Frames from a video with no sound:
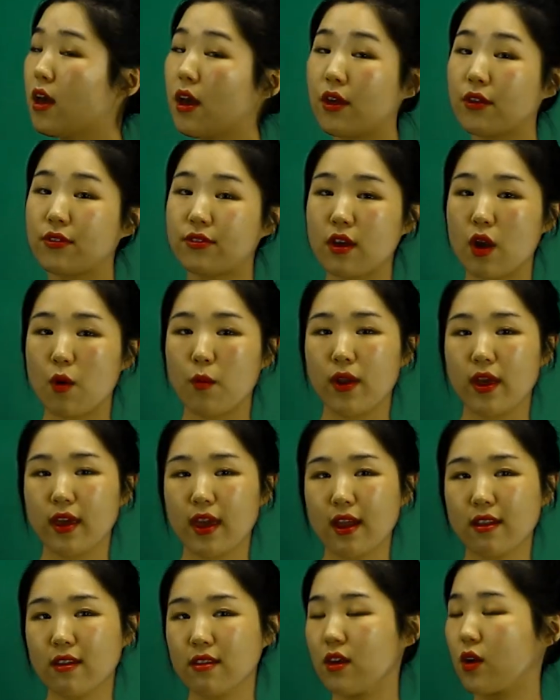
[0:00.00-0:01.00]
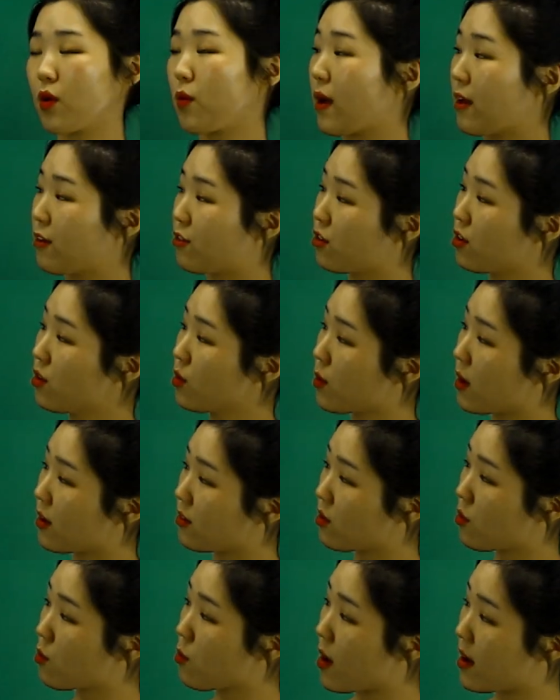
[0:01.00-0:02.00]
So when I get to the question,
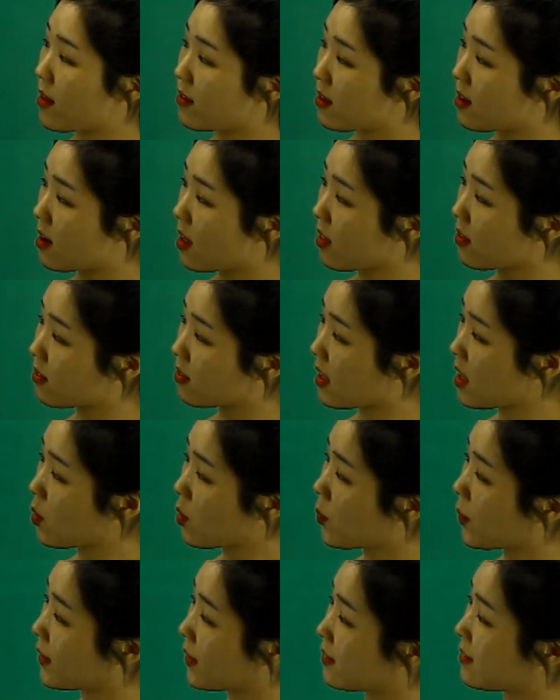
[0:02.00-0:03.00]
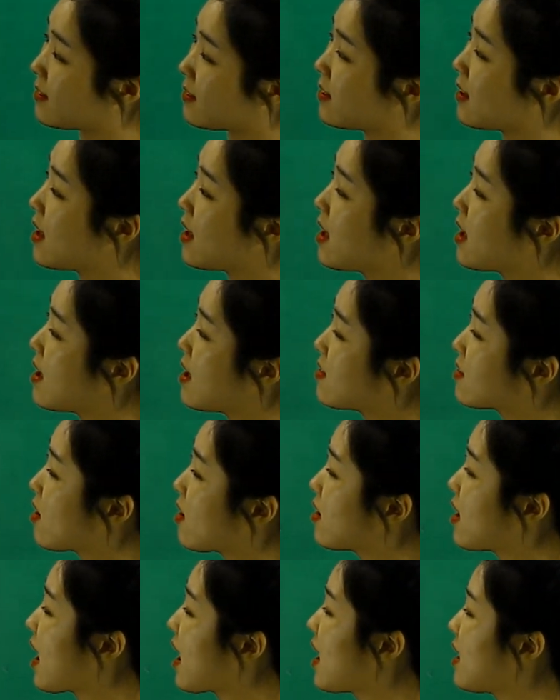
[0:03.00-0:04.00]
question one, it's another sequence. It's
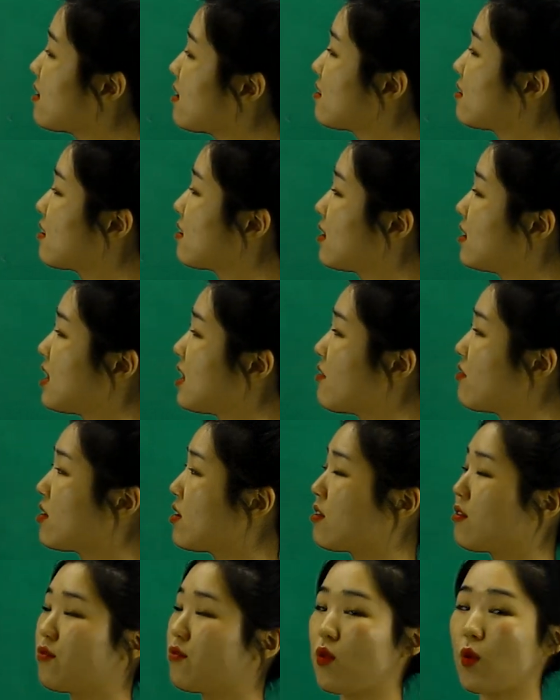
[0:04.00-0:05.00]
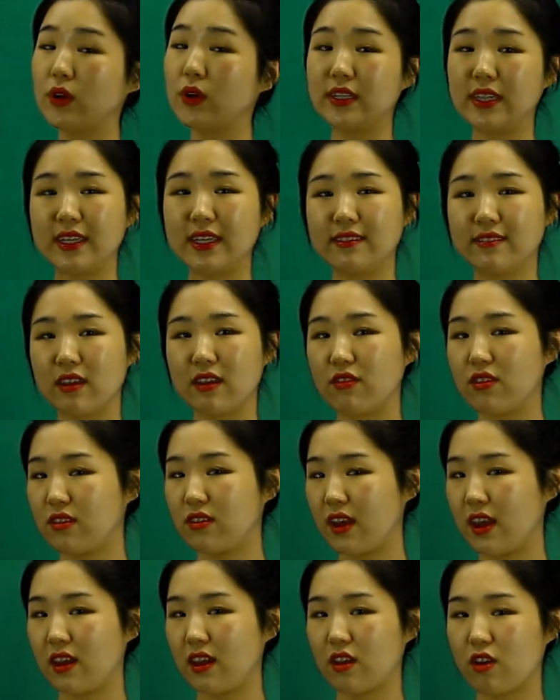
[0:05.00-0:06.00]
got 8, 11, 14,
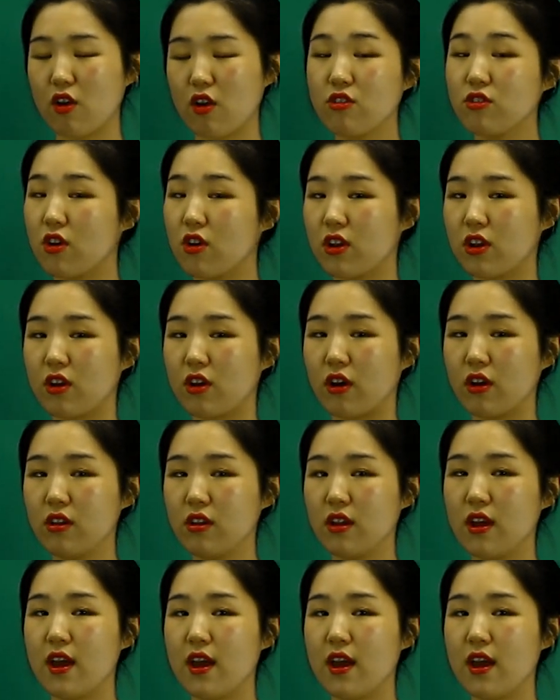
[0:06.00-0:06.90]
17, it goes on and on.